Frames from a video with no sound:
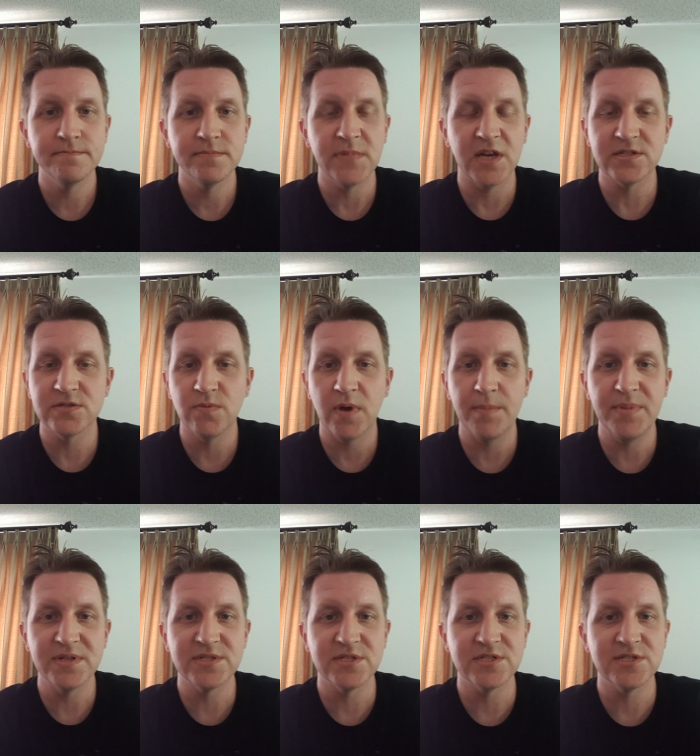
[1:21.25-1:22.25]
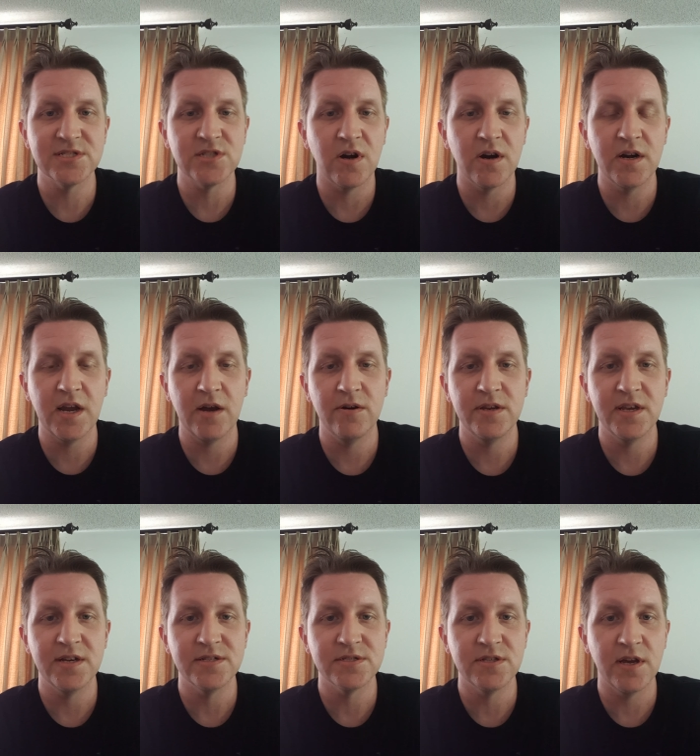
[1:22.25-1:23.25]
That's the way businesses are
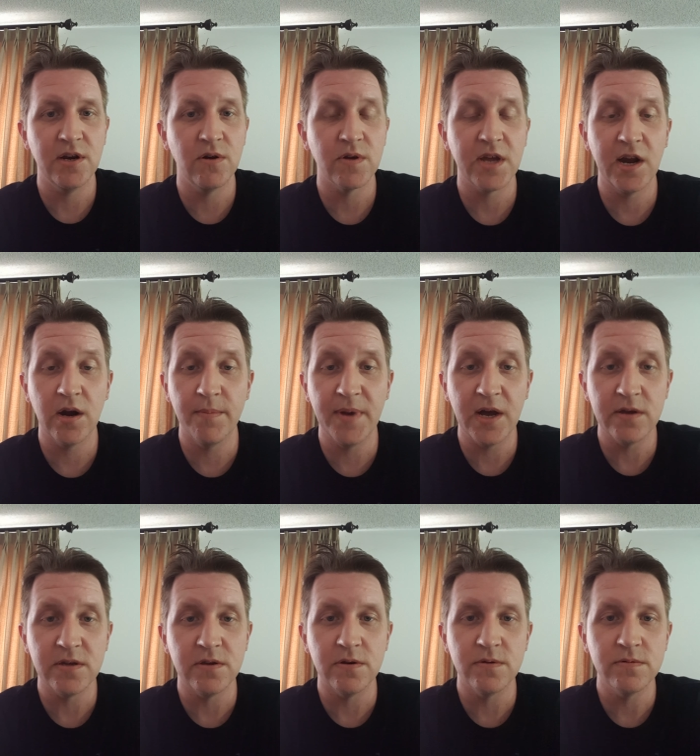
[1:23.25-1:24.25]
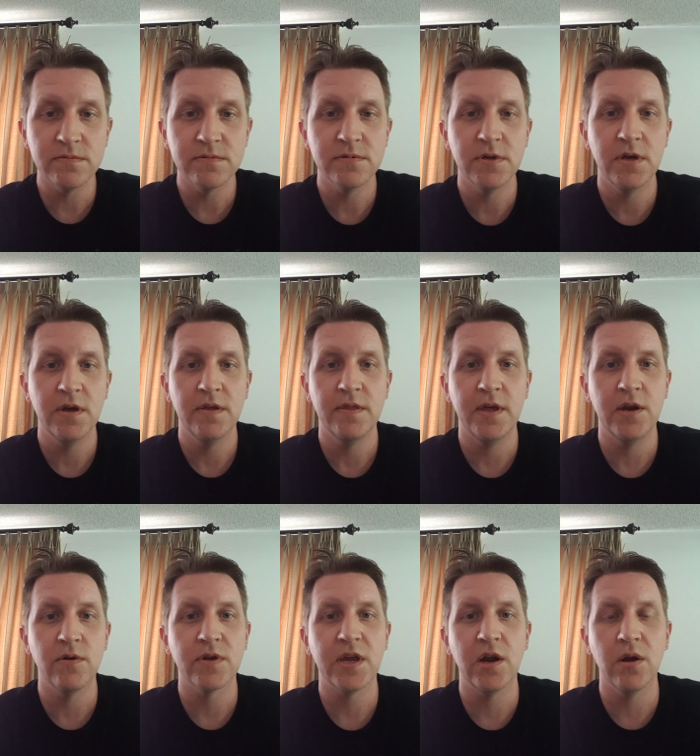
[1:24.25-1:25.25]
nowadays. They don't care about you, they
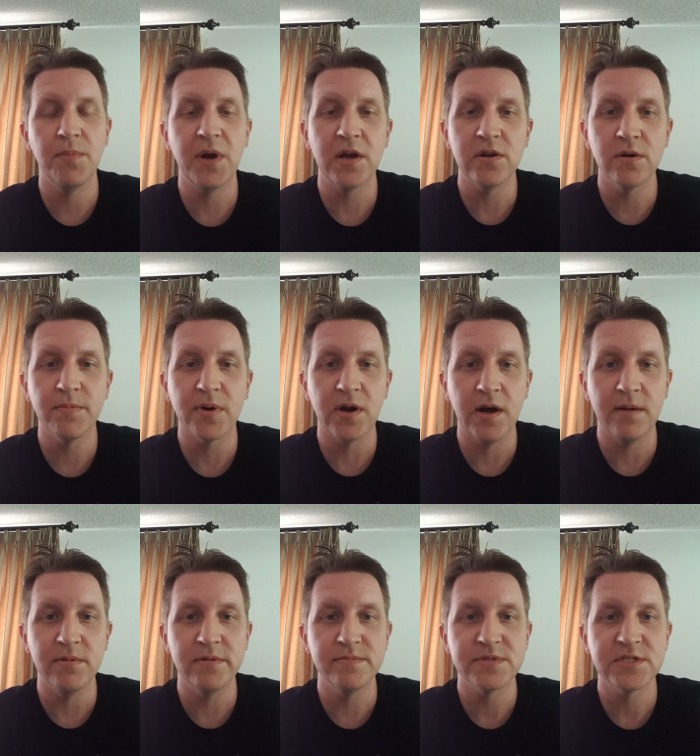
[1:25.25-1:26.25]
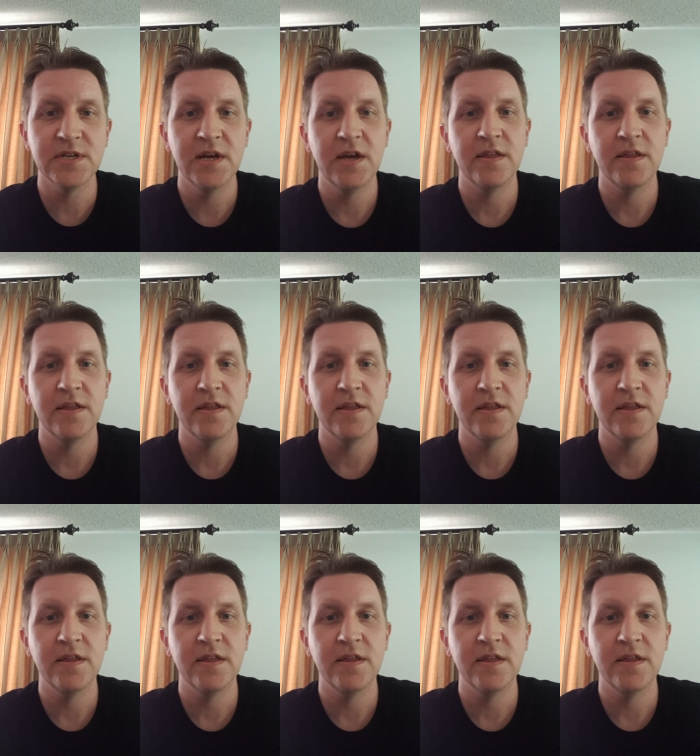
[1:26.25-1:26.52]
don't care about your problems.